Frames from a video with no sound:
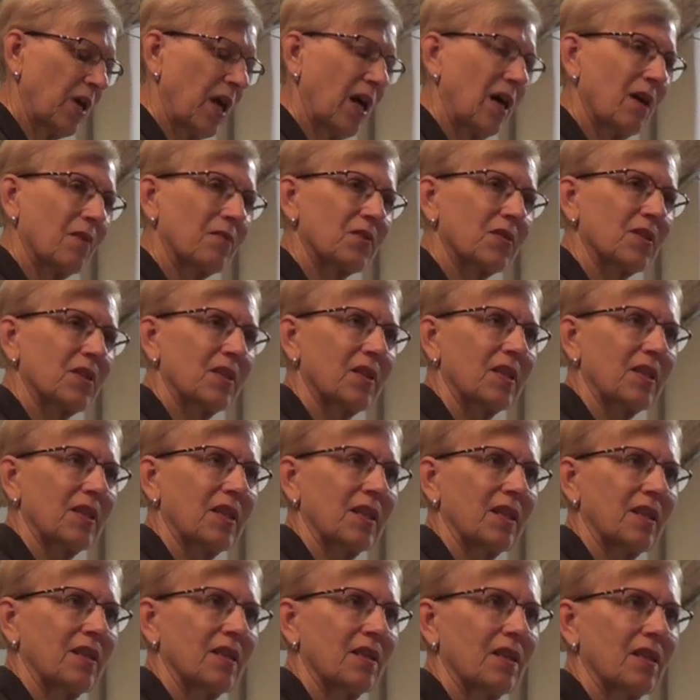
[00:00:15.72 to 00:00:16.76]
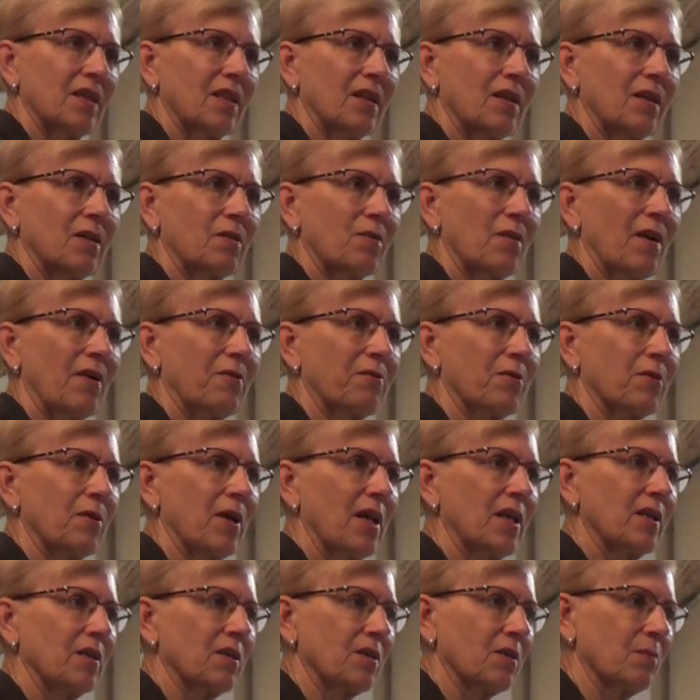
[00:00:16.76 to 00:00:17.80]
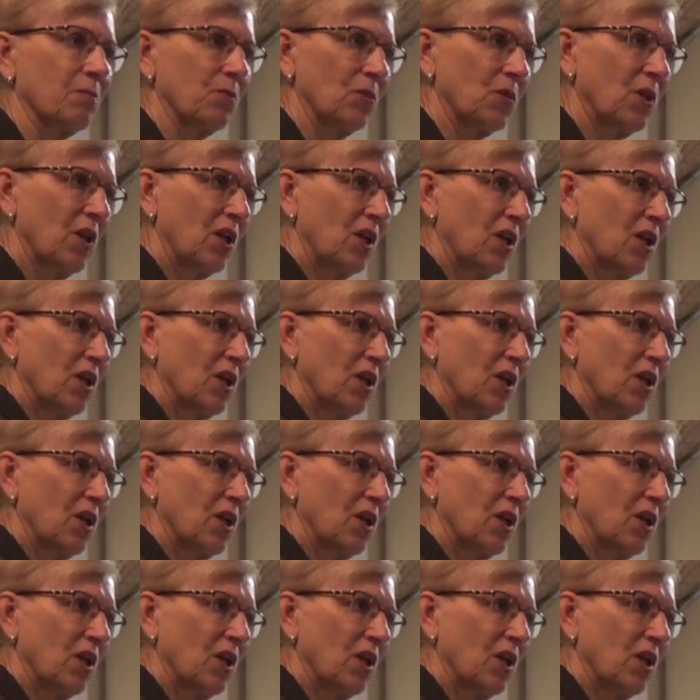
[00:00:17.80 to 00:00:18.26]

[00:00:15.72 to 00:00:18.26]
after the referendum,